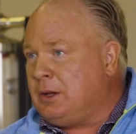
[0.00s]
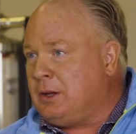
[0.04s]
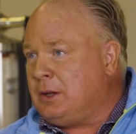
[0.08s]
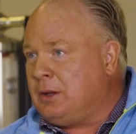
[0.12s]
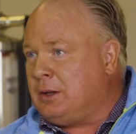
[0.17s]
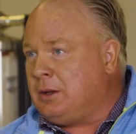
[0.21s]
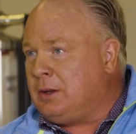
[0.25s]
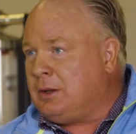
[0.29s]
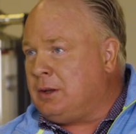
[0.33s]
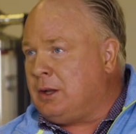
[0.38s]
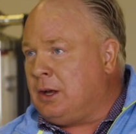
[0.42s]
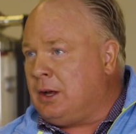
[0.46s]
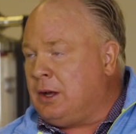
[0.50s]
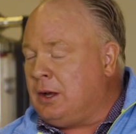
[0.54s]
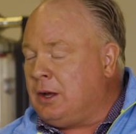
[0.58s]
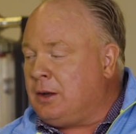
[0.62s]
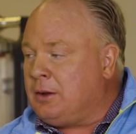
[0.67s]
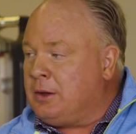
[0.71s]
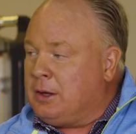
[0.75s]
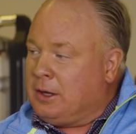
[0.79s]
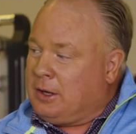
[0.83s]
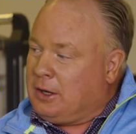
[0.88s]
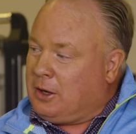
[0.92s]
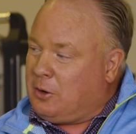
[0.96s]
And
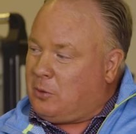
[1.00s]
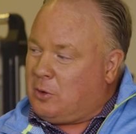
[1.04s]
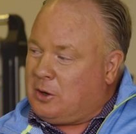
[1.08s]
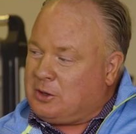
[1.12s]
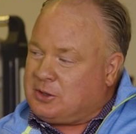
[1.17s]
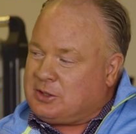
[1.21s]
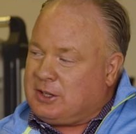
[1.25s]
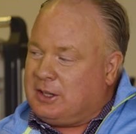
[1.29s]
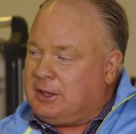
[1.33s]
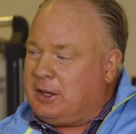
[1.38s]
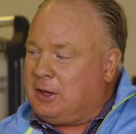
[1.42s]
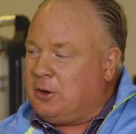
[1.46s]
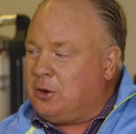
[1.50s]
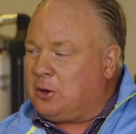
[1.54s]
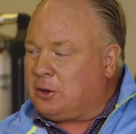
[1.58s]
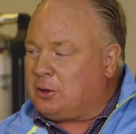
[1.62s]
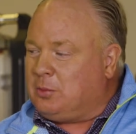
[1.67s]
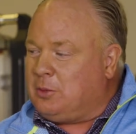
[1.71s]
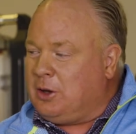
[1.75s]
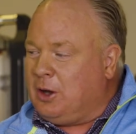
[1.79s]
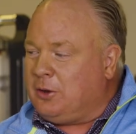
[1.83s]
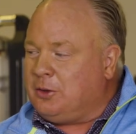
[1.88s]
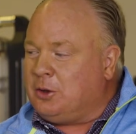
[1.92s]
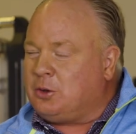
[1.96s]
I want to say they
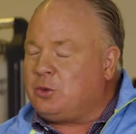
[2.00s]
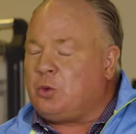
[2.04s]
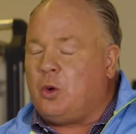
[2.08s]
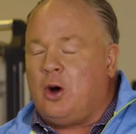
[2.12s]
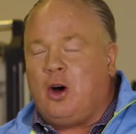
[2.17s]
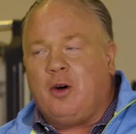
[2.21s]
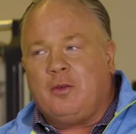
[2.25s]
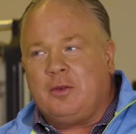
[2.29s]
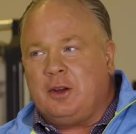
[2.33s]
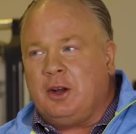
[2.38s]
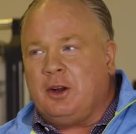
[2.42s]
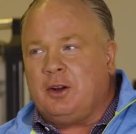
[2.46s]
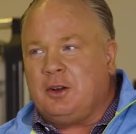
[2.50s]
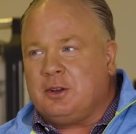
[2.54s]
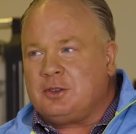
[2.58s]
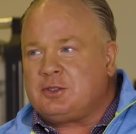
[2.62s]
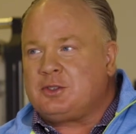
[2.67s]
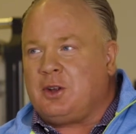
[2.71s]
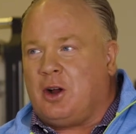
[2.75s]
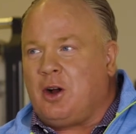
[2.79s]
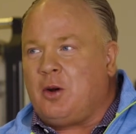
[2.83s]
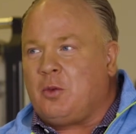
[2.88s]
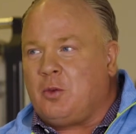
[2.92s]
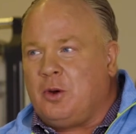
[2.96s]
hooked me on the 12-year to
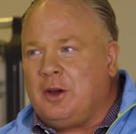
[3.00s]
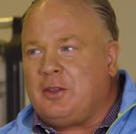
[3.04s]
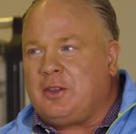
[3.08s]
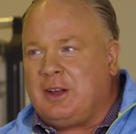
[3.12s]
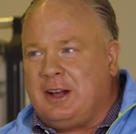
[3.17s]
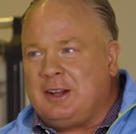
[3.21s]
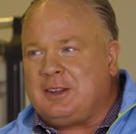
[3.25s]
start with.